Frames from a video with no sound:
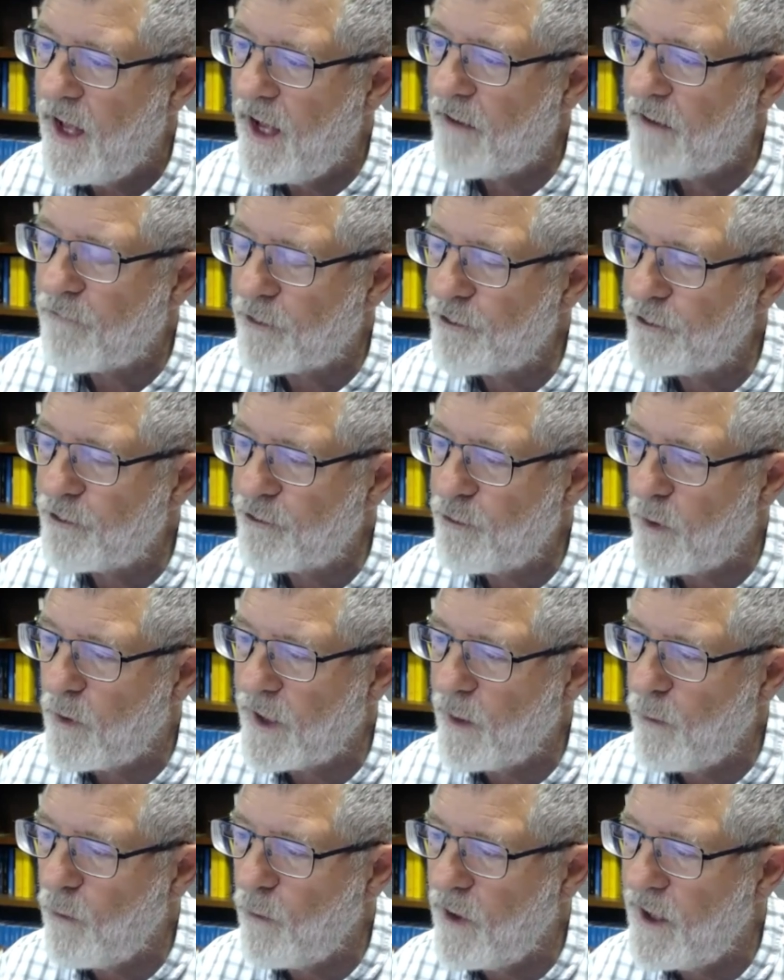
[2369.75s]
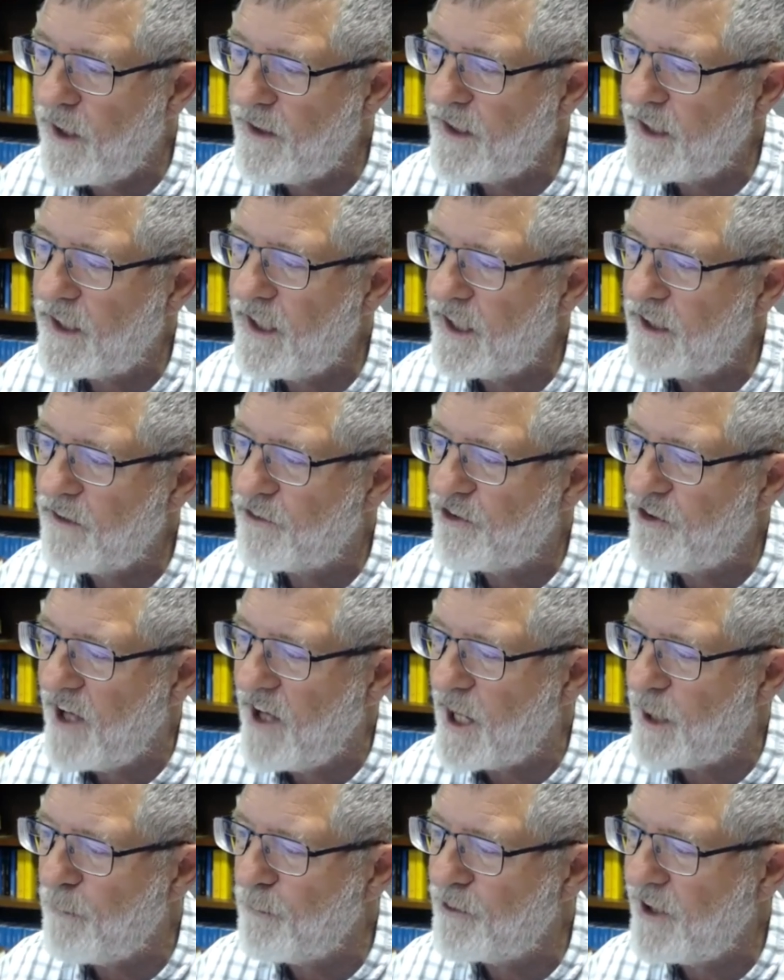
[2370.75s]
And verse 21, the king of
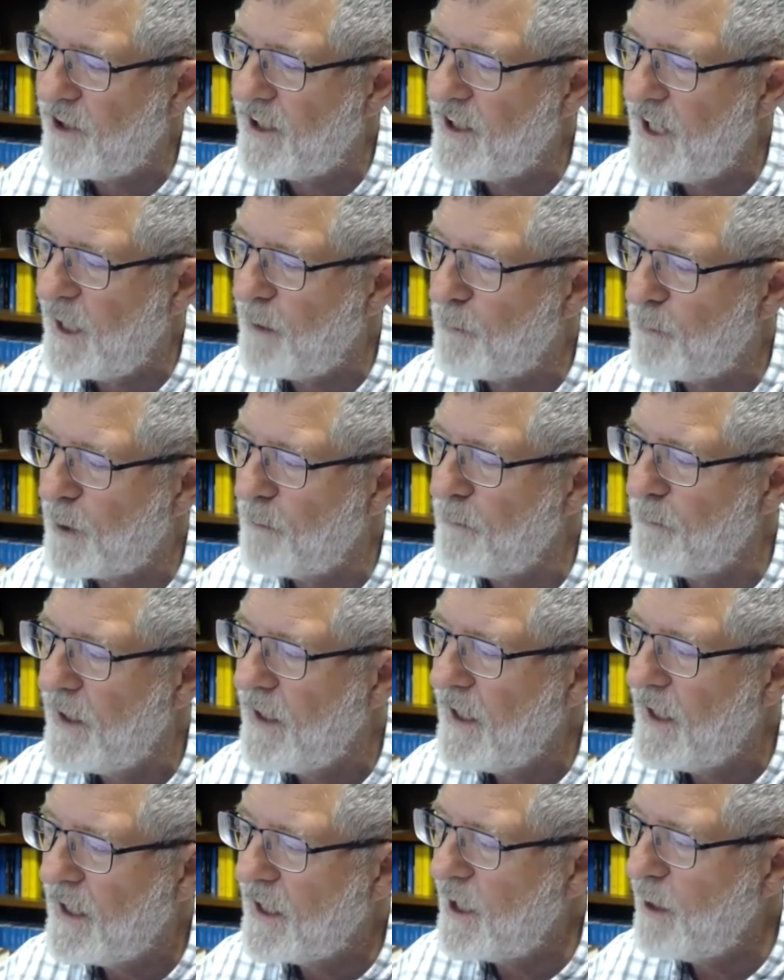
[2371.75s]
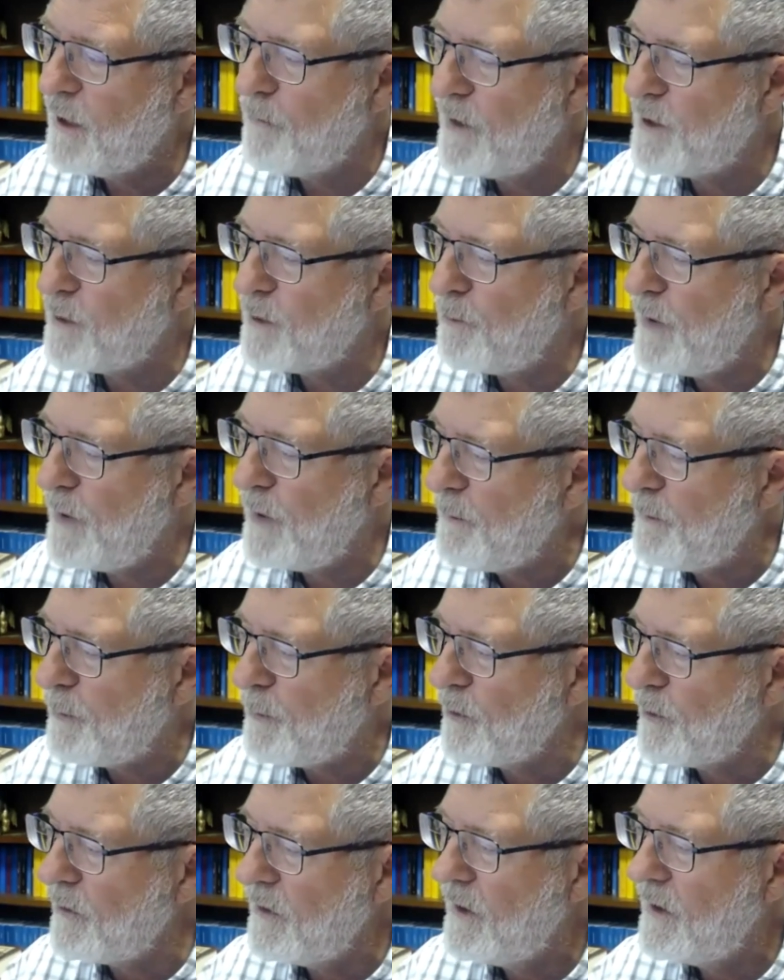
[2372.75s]
Sodom said to Abram, give me the
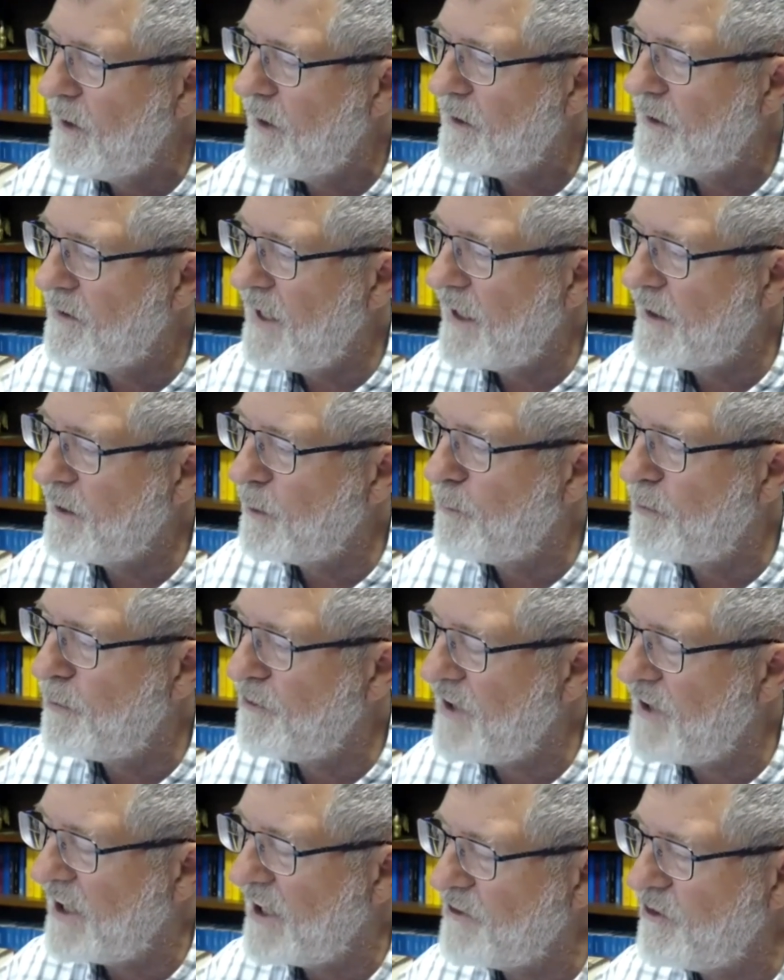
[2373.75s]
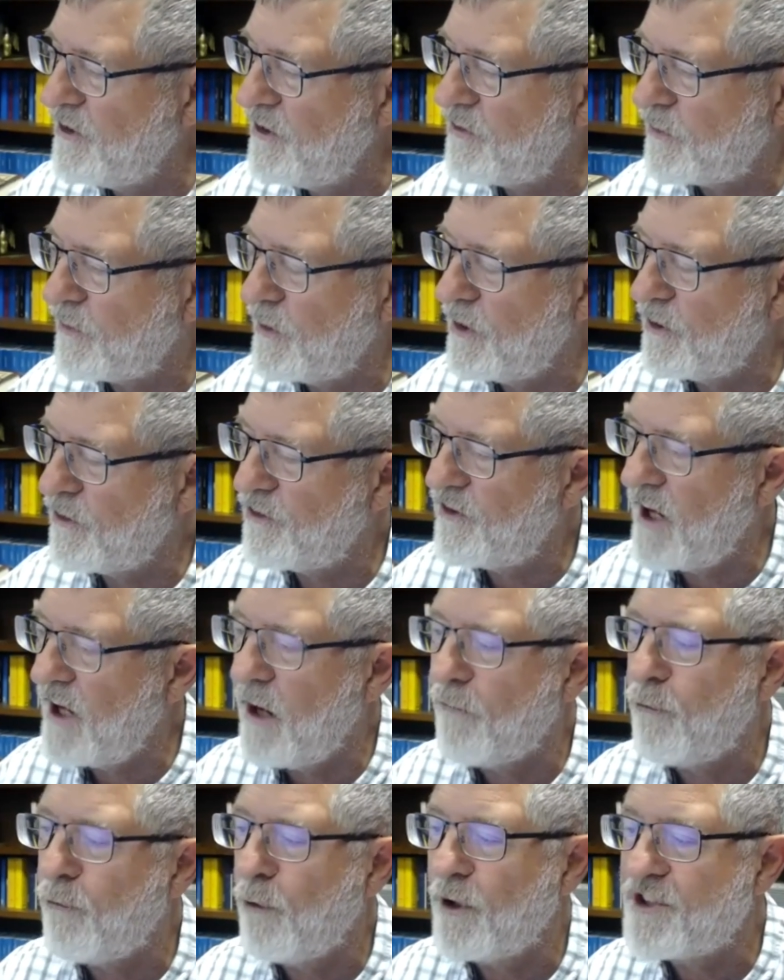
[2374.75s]
people, take the possessions for
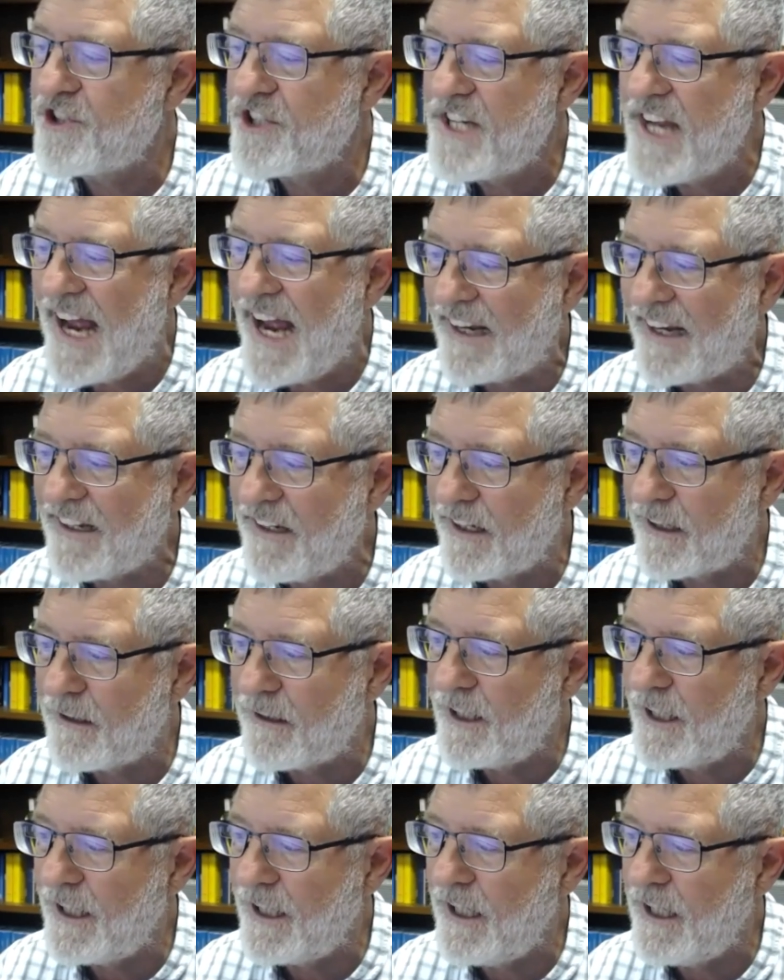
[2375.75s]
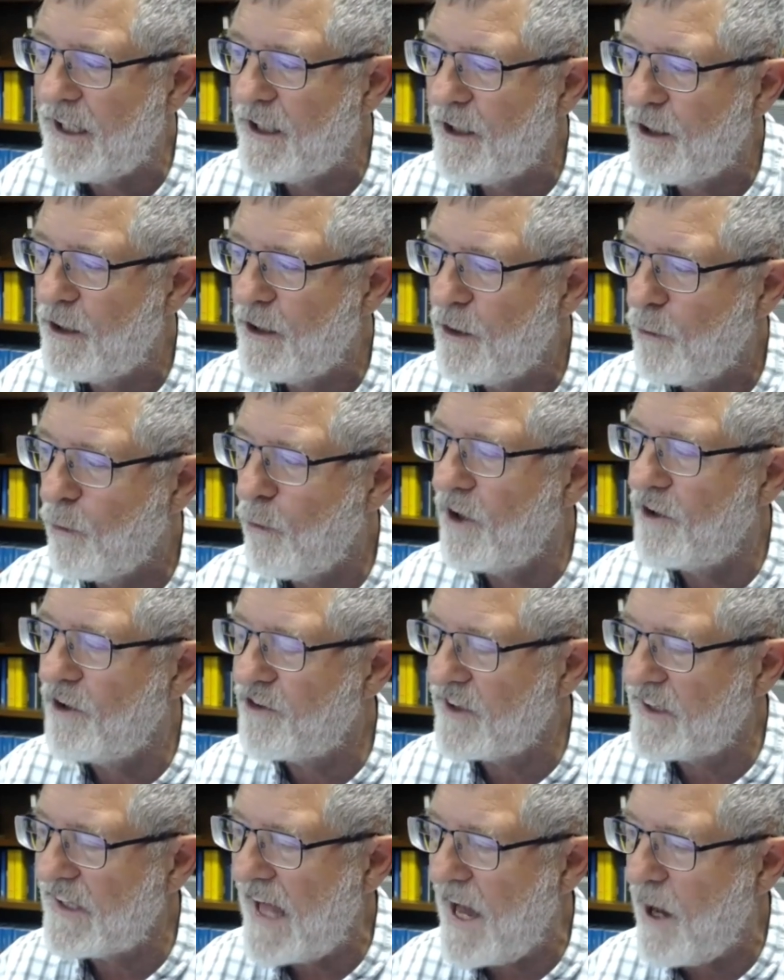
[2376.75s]
yourself, which technically
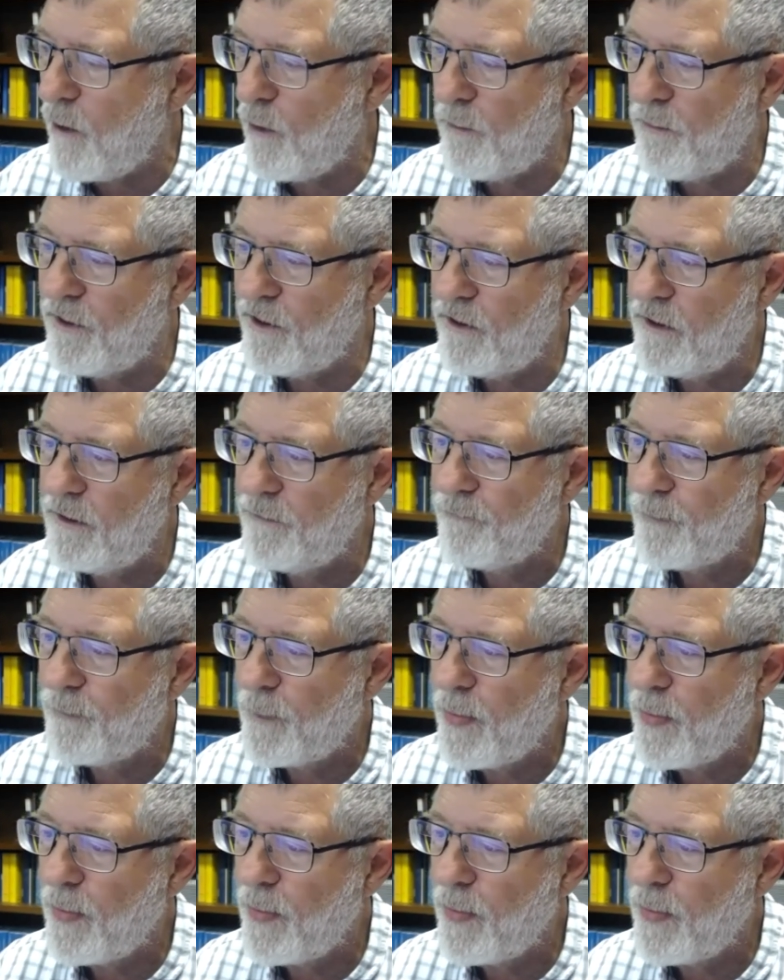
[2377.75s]
was allowable.